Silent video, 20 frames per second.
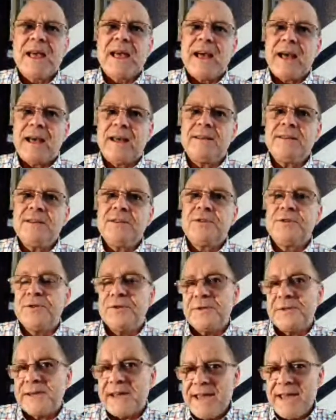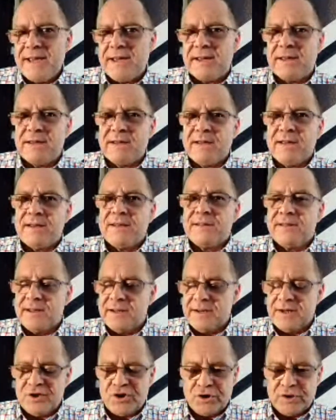and to take the
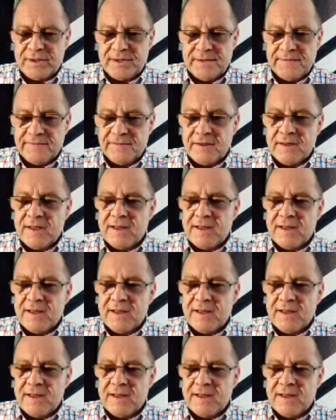initiative.